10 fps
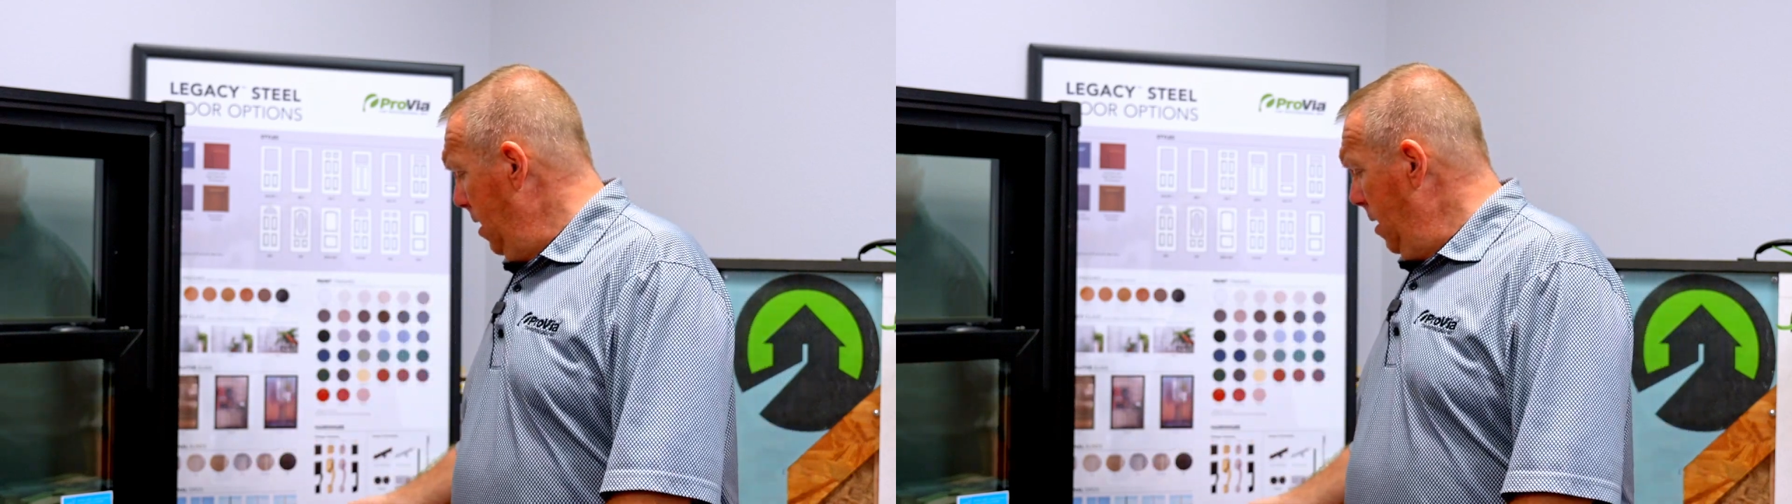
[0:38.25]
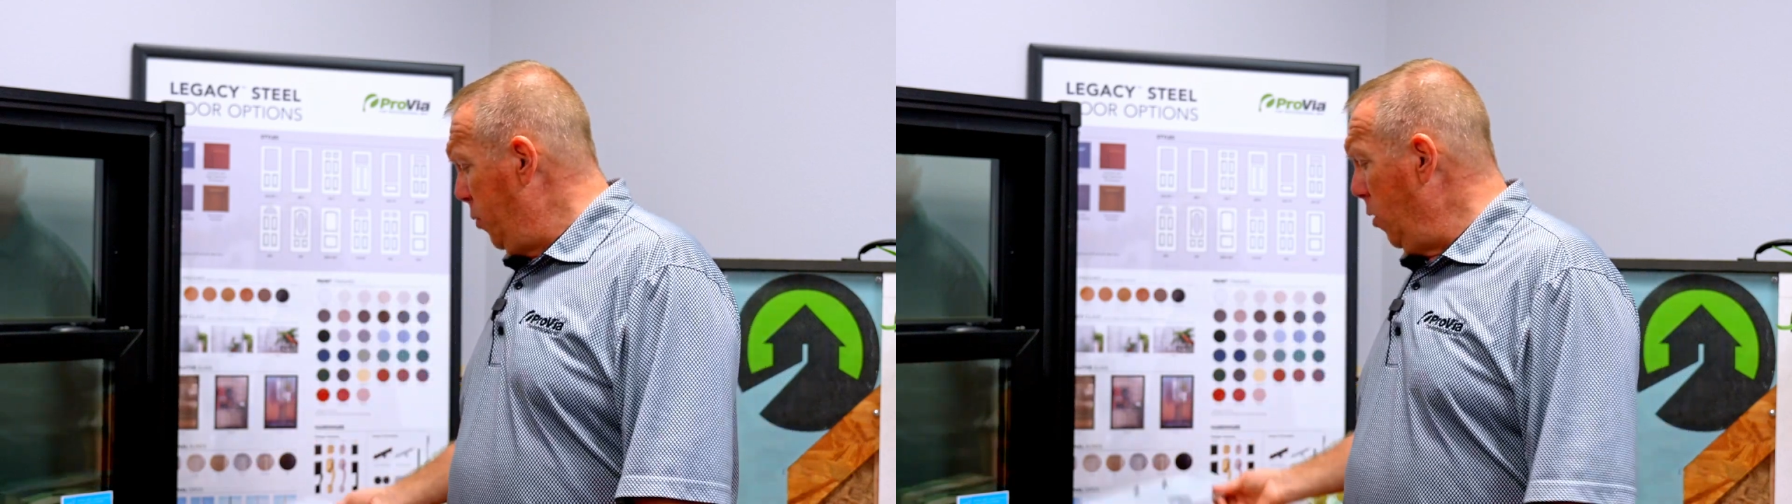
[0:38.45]

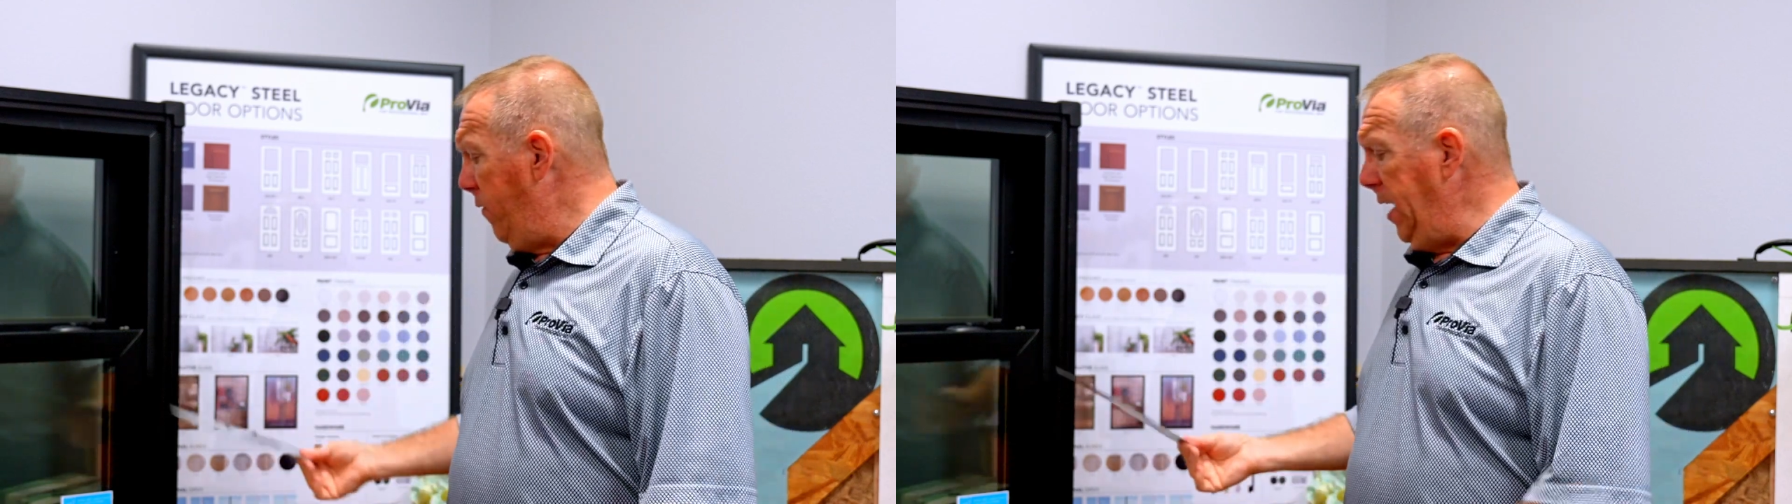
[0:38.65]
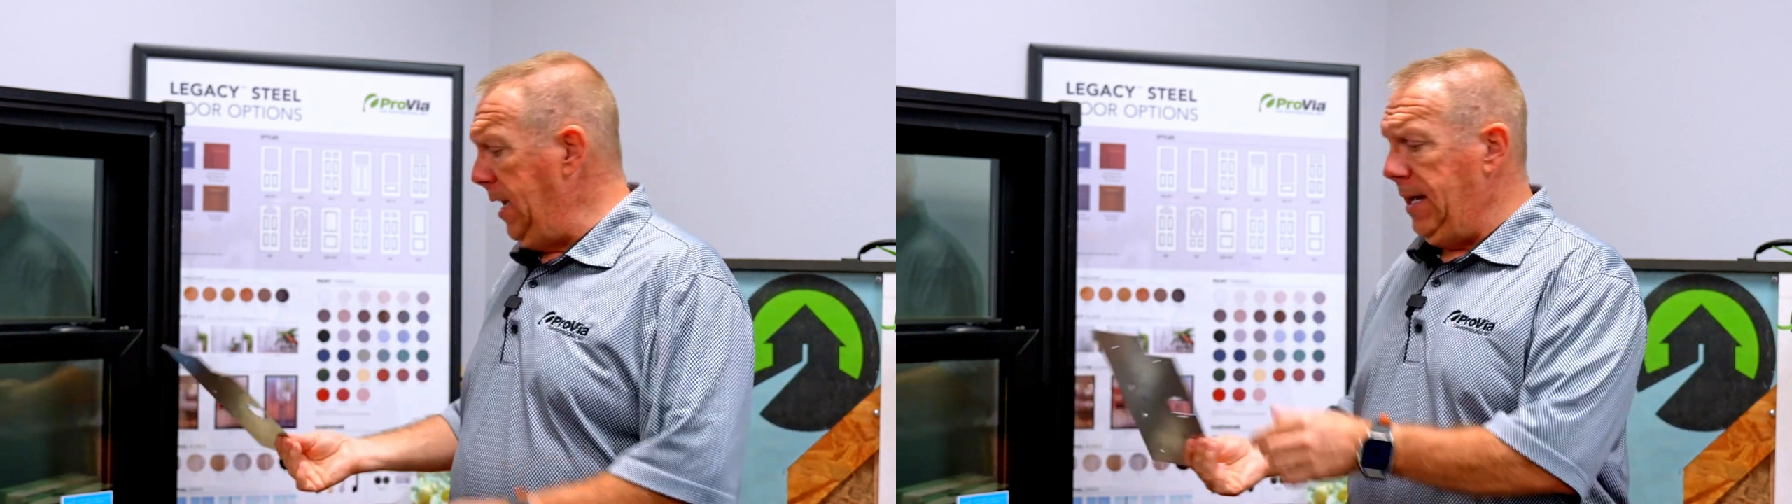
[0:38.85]

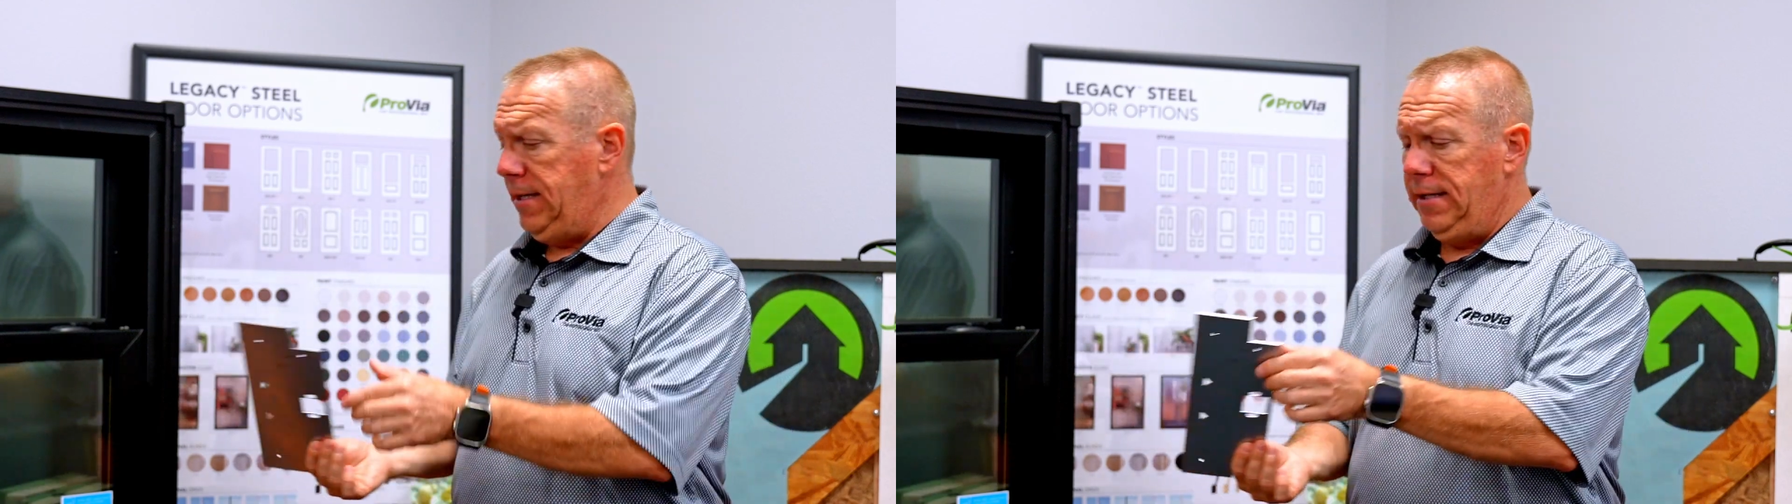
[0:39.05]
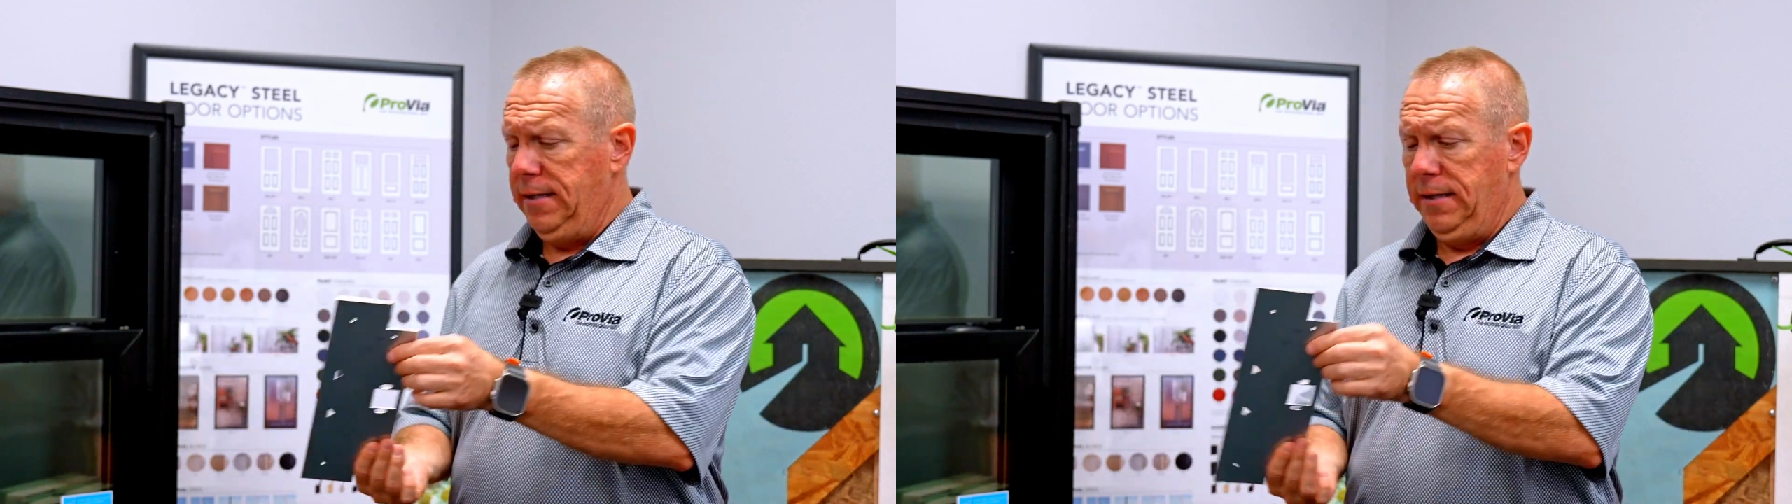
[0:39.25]

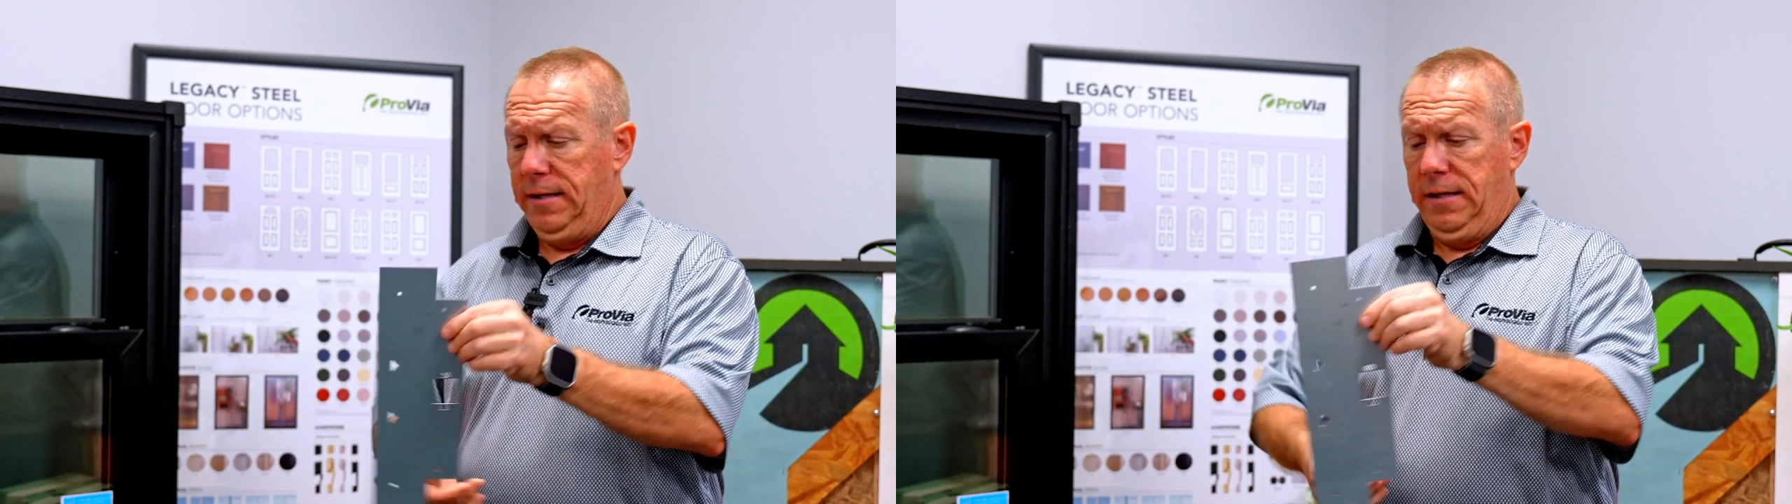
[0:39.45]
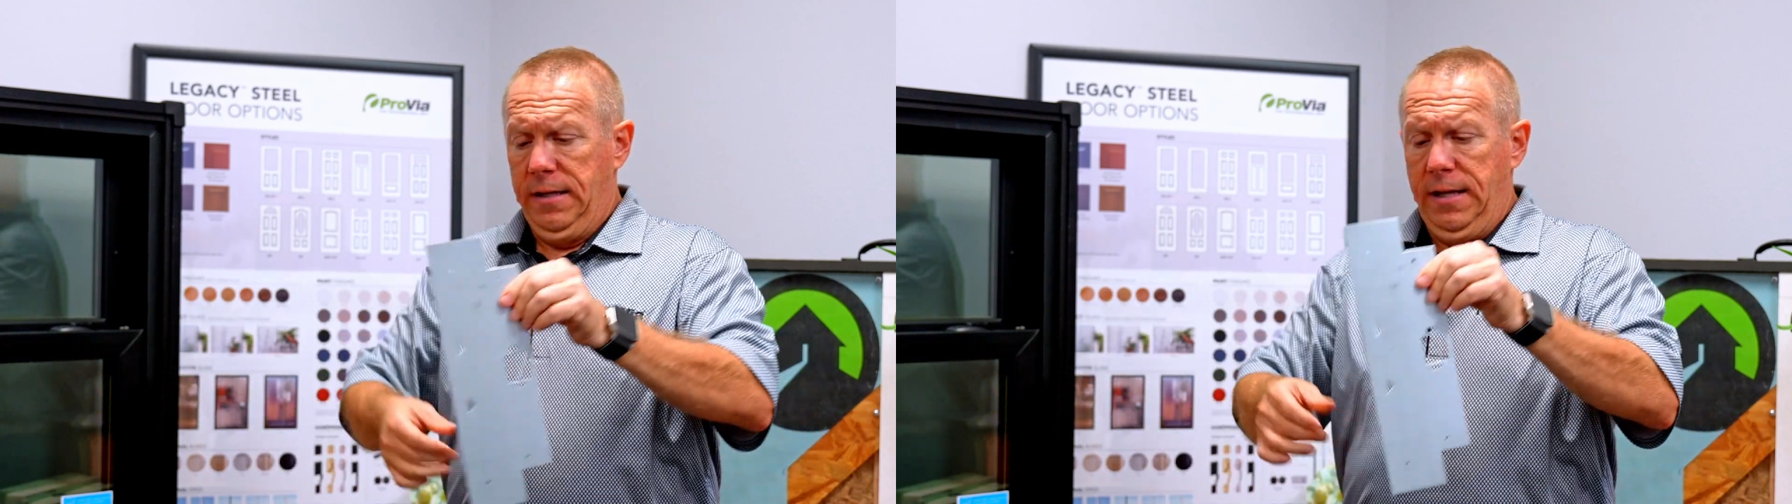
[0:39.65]
ProVia's
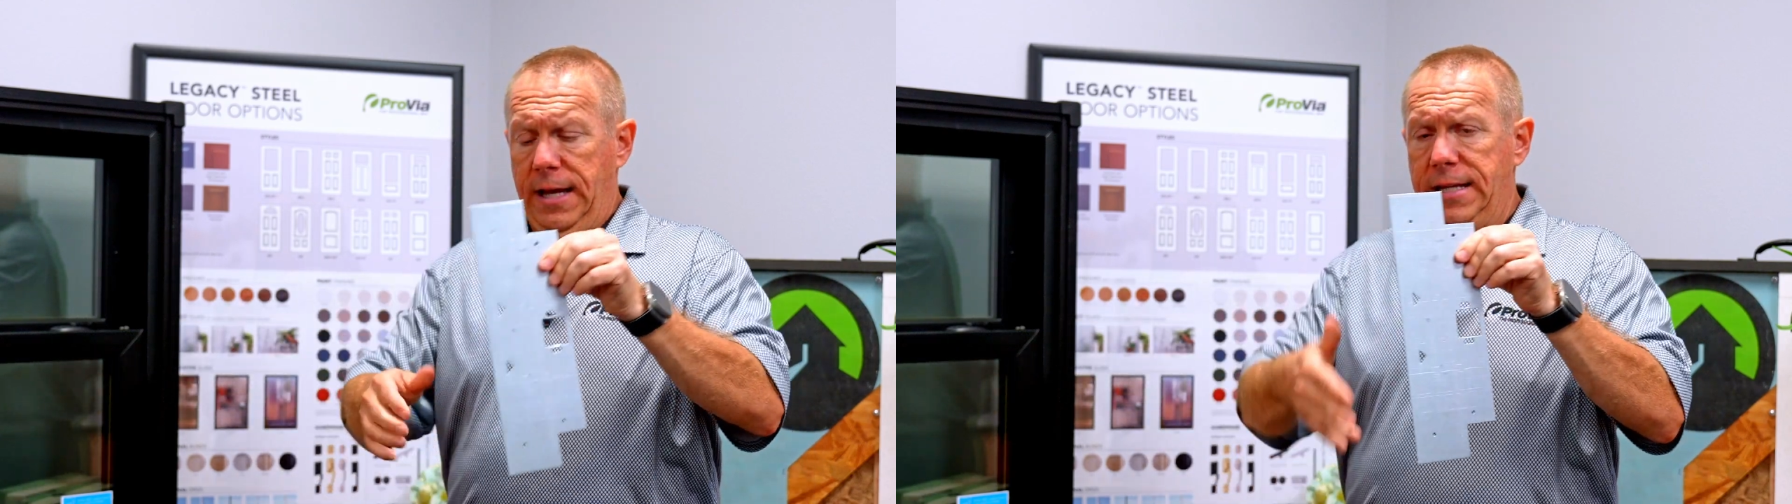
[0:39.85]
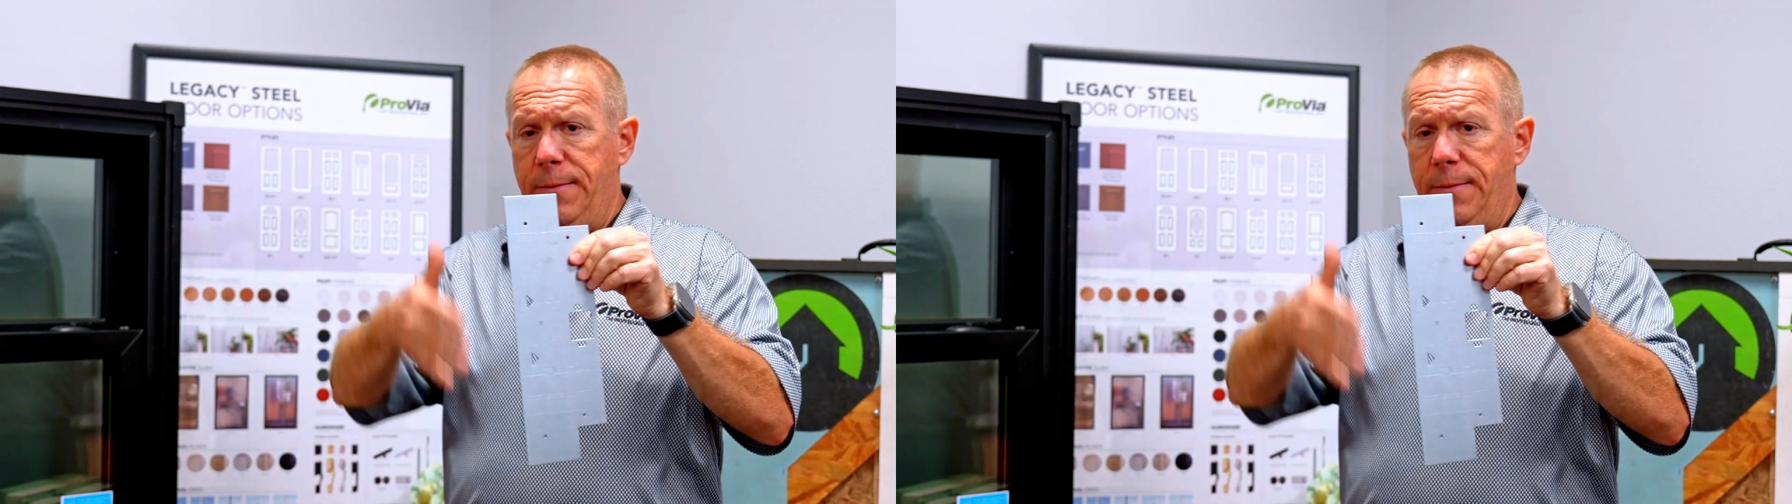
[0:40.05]
is